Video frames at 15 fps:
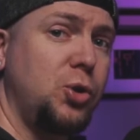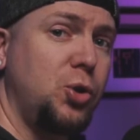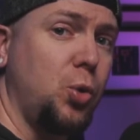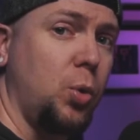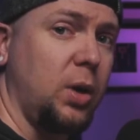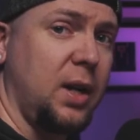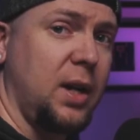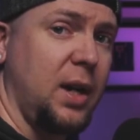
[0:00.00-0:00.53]

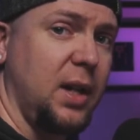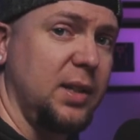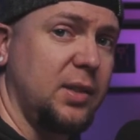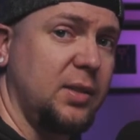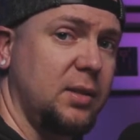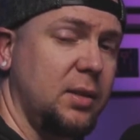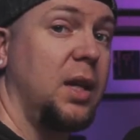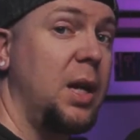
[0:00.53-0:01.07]

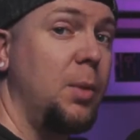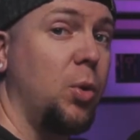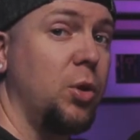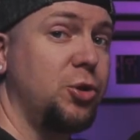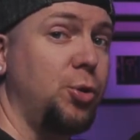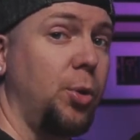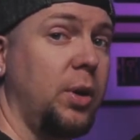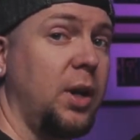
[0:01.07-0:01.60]
shortcuts.
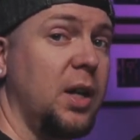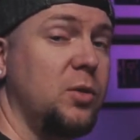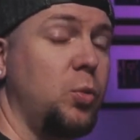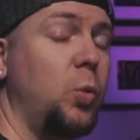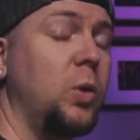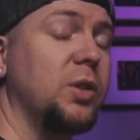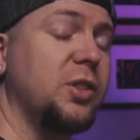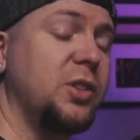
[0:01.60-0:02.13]
Keyboard shortcuts
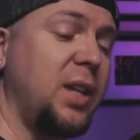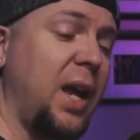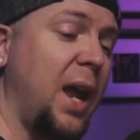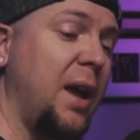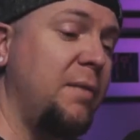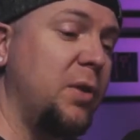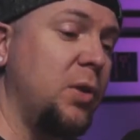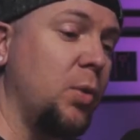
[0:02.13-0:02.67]
will
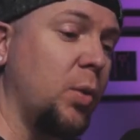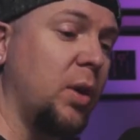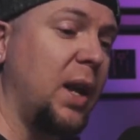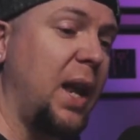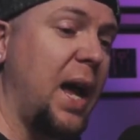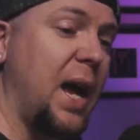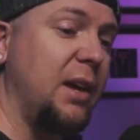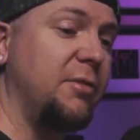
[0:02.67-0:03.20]
save your
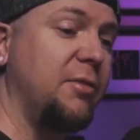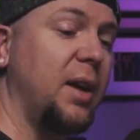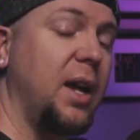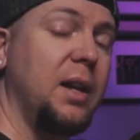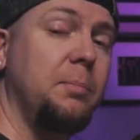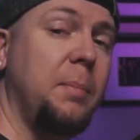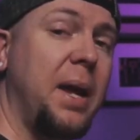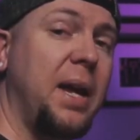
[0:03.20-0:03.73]
life
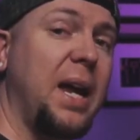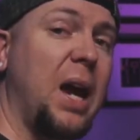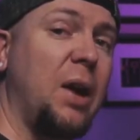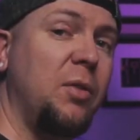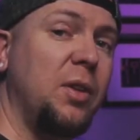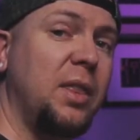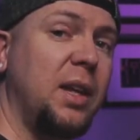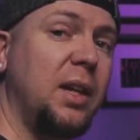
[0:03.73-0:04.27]
and make
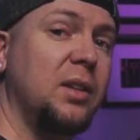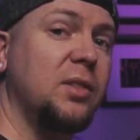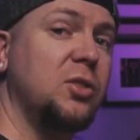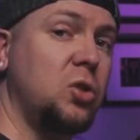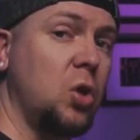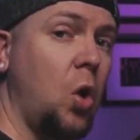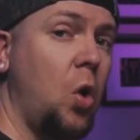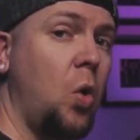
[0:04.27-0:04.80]
everything
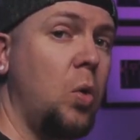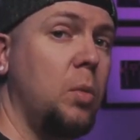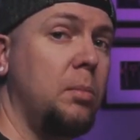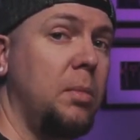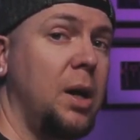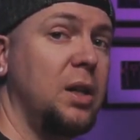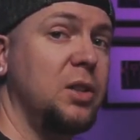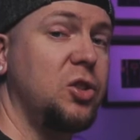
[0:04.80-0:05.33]
so
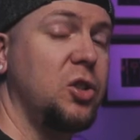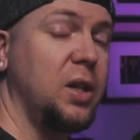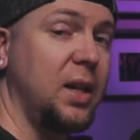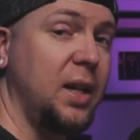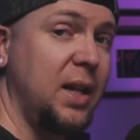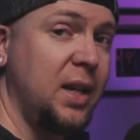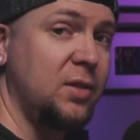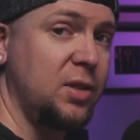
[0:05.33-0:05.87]
much
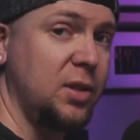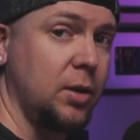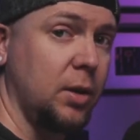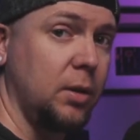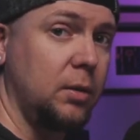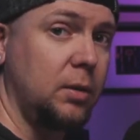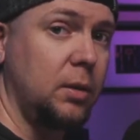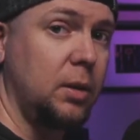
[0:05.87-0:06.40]
easier.